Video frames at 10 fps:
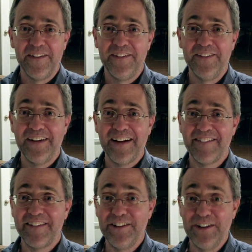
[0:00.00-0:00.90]
you
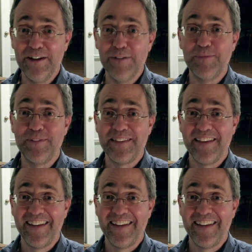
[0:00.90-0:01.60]
have the yips."